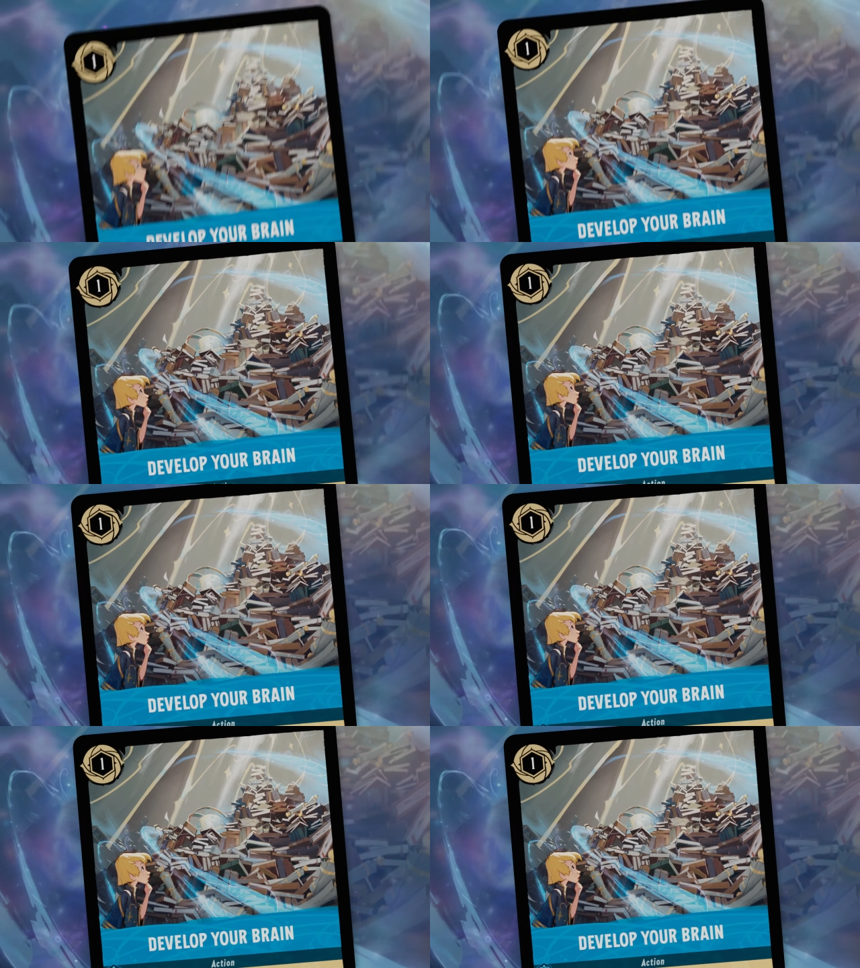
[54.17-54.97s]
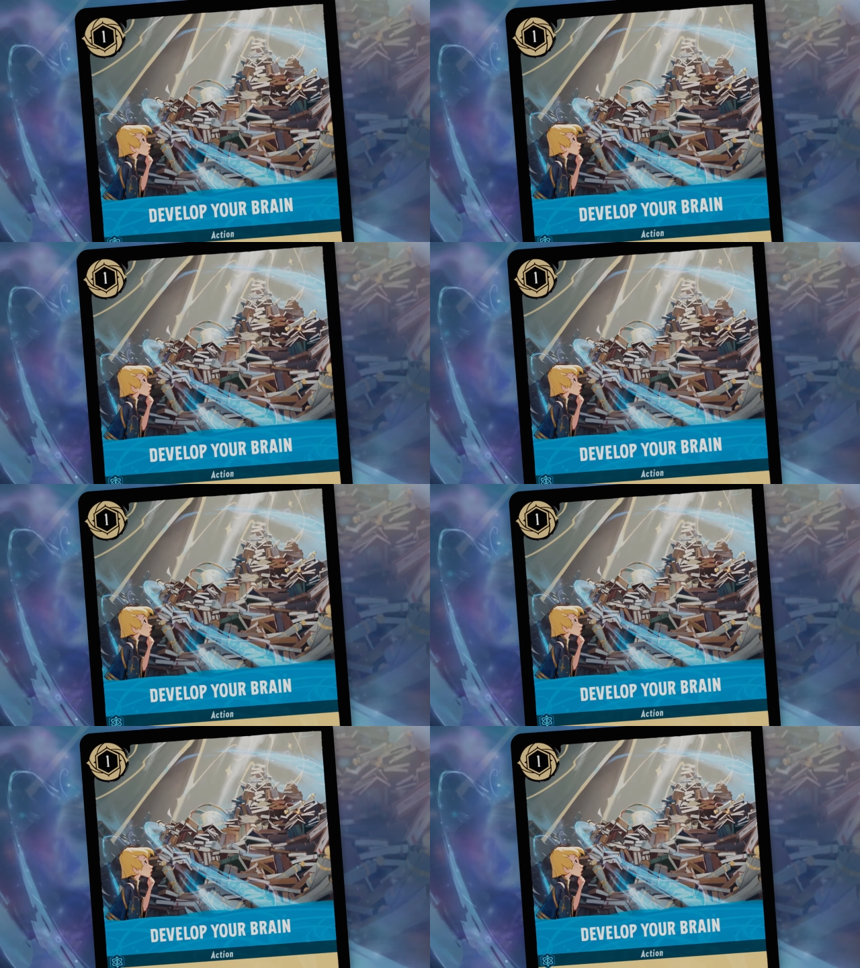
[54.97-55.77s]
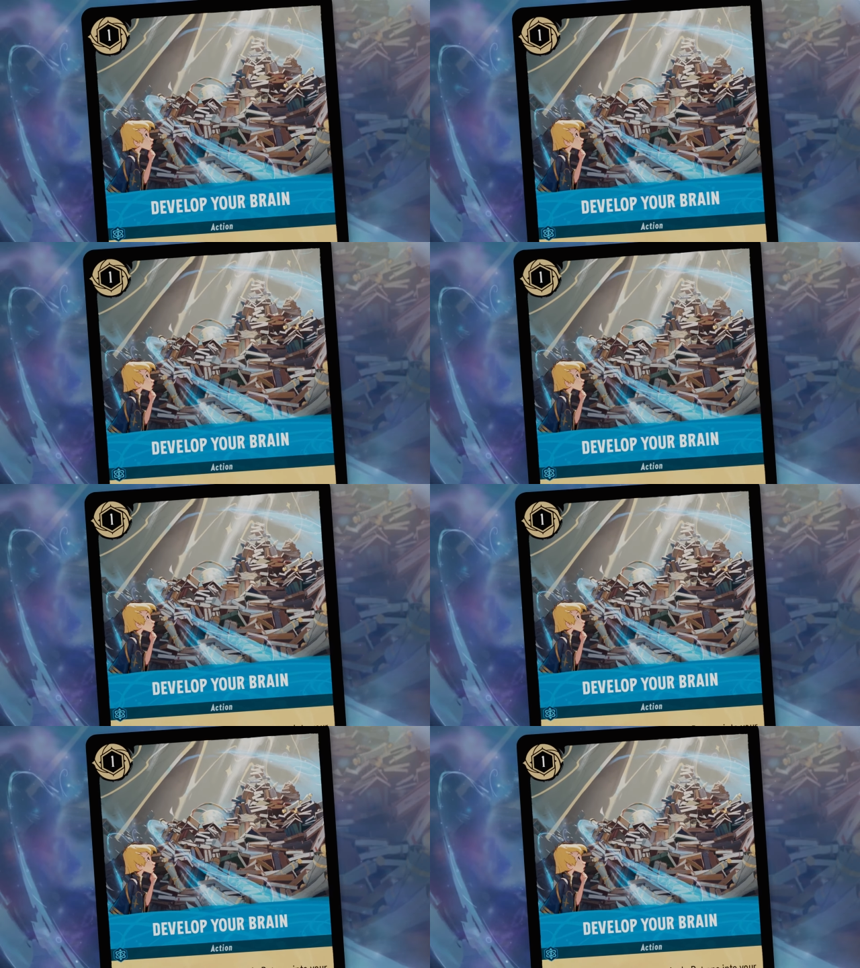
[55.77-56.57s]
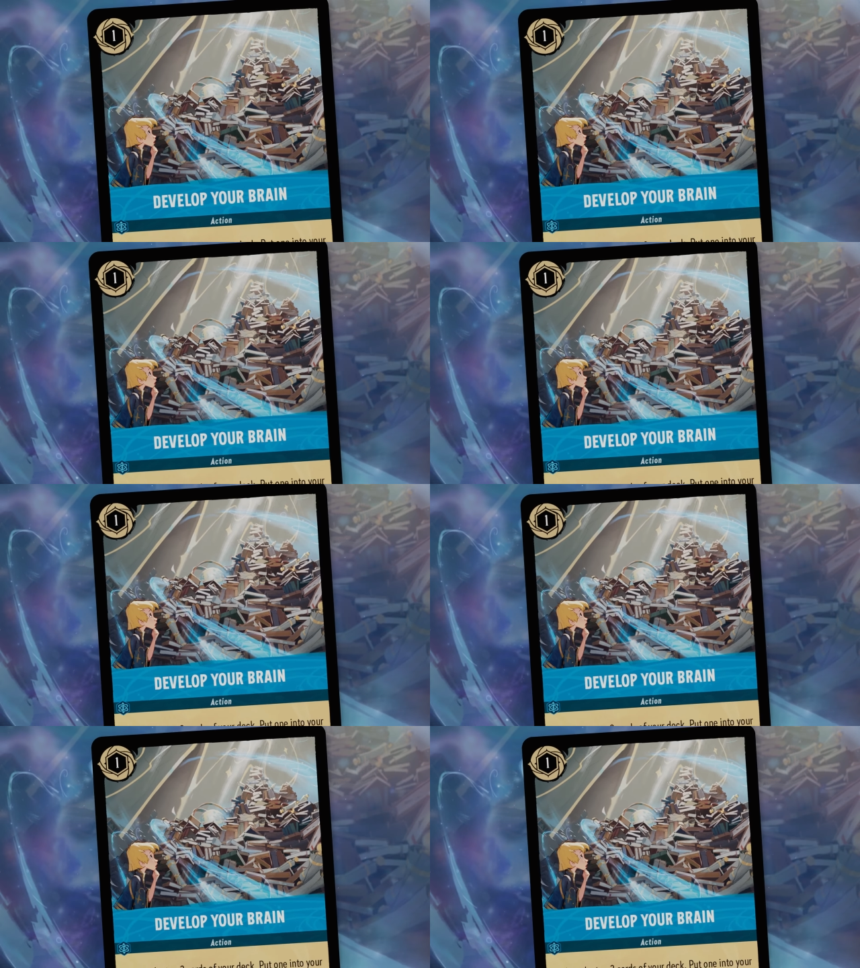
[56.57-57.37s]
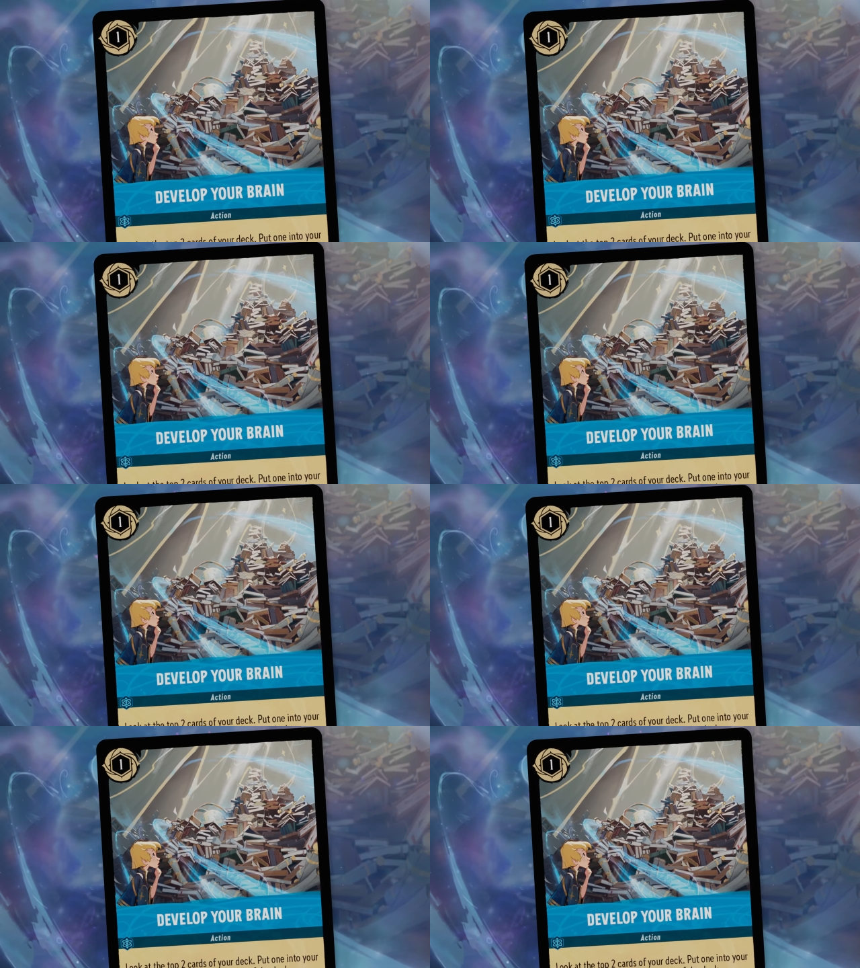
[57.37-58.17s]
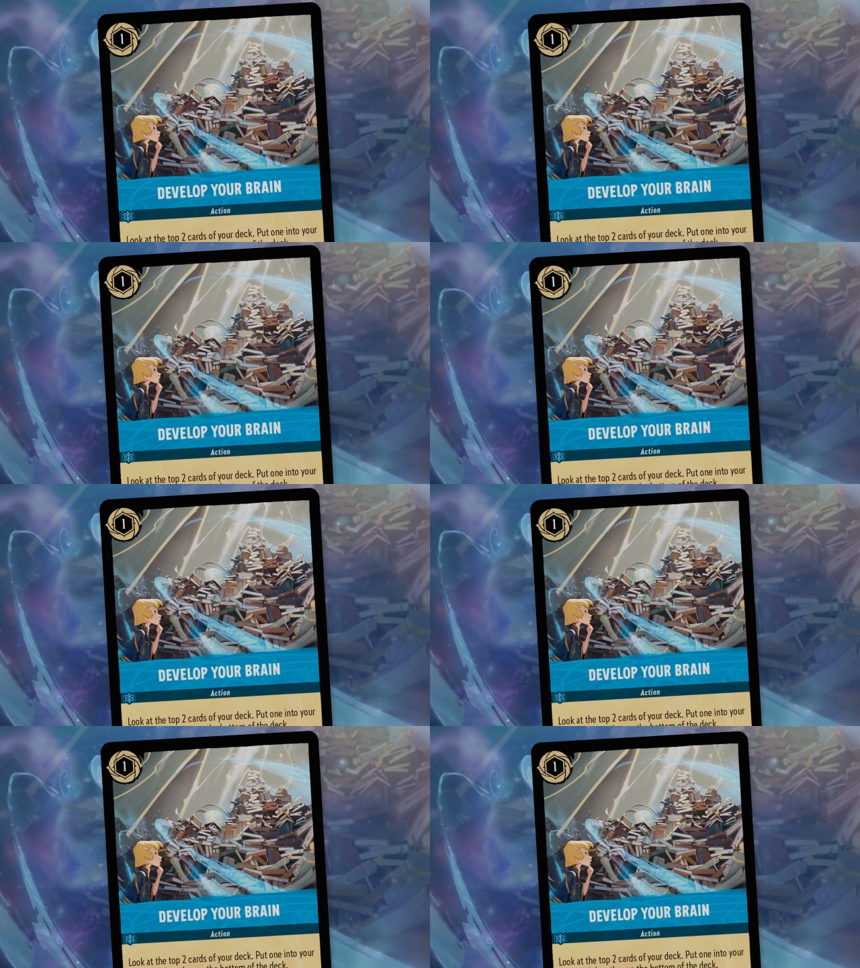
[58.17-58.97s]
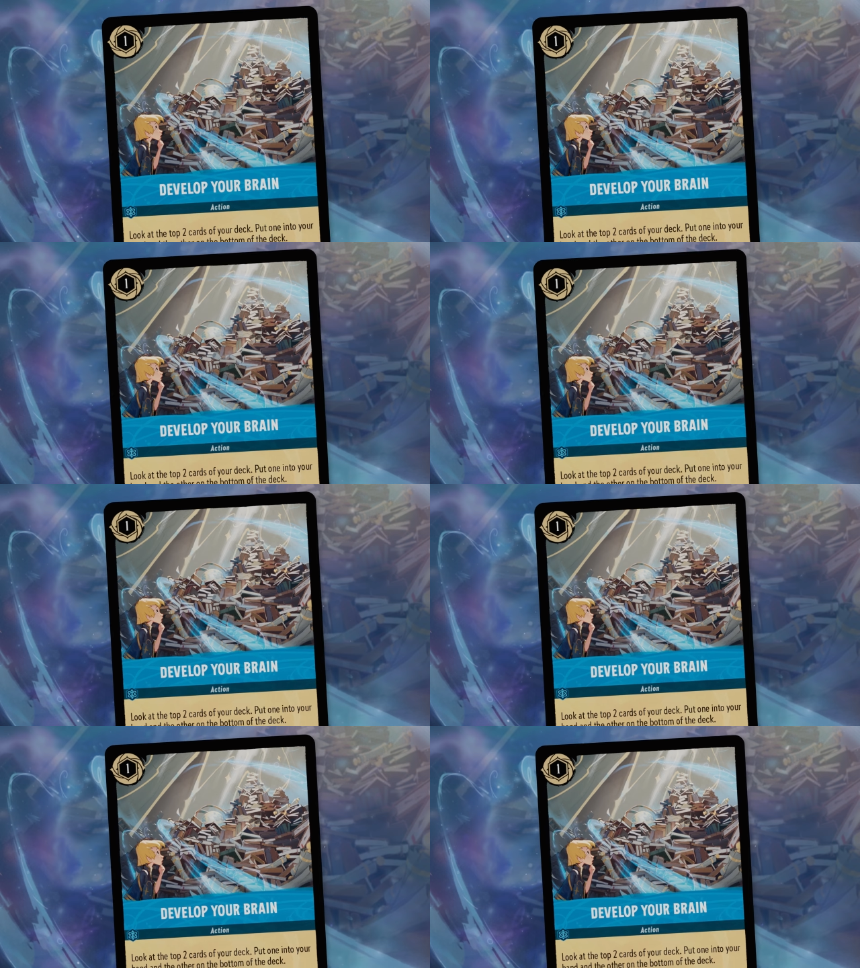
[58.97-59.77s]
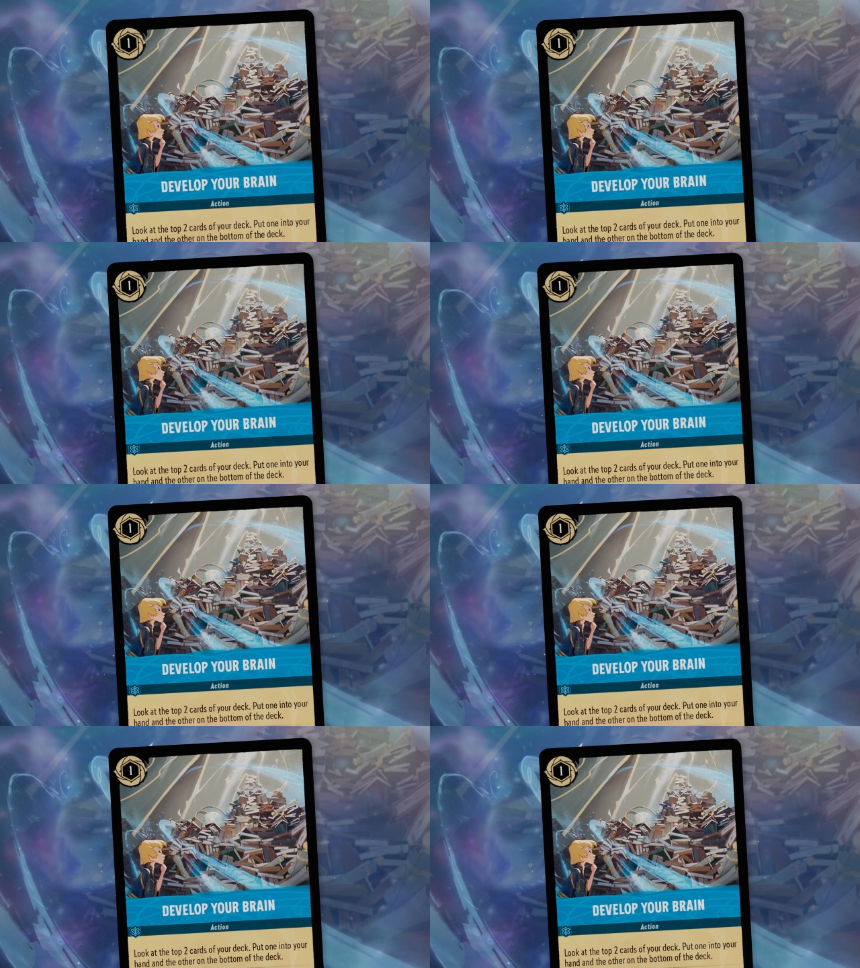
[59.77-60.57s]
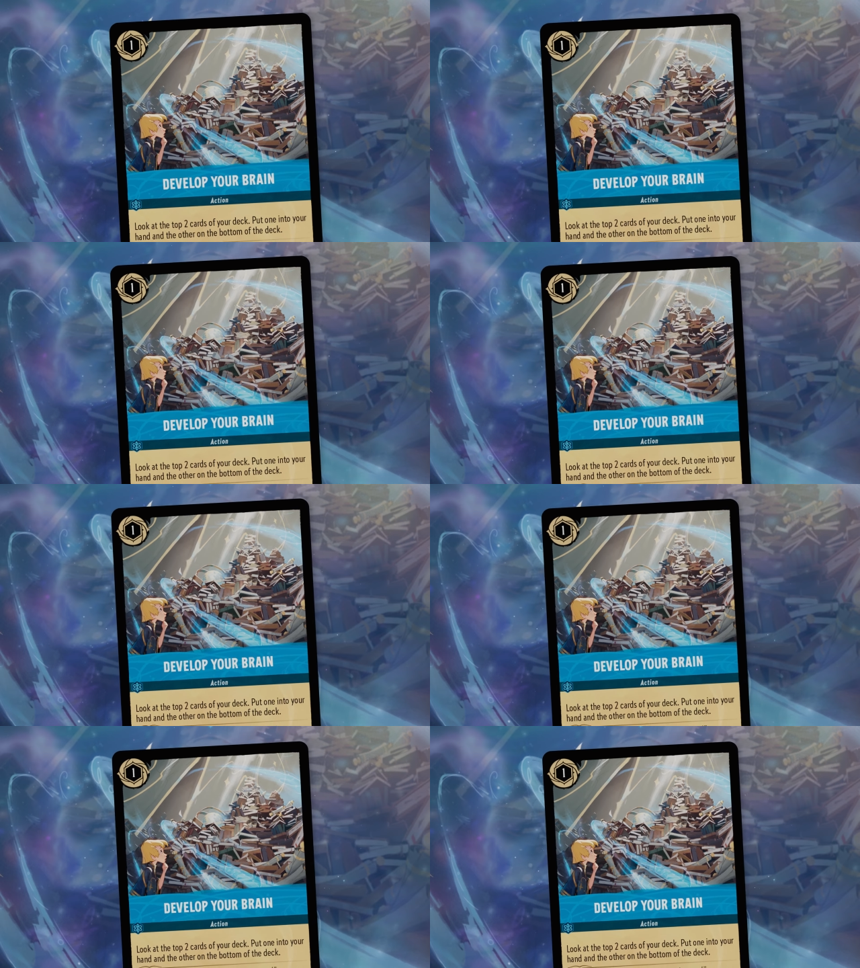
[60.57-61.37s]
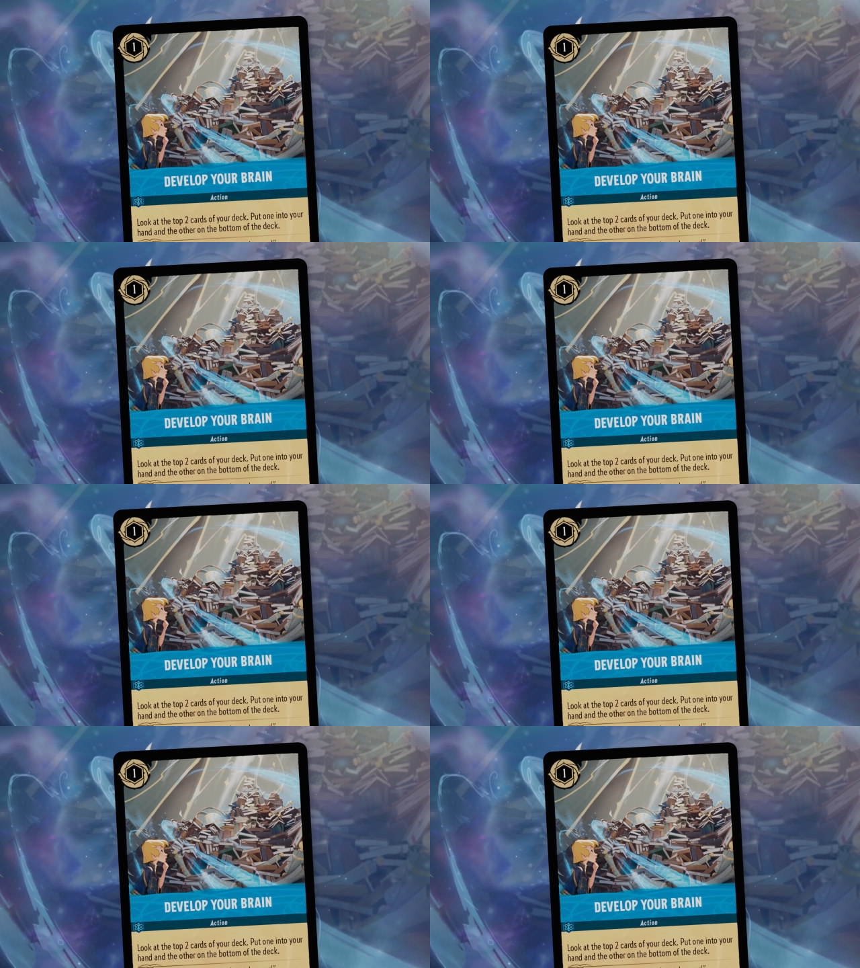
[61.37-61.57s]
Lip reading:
(no speaker visible)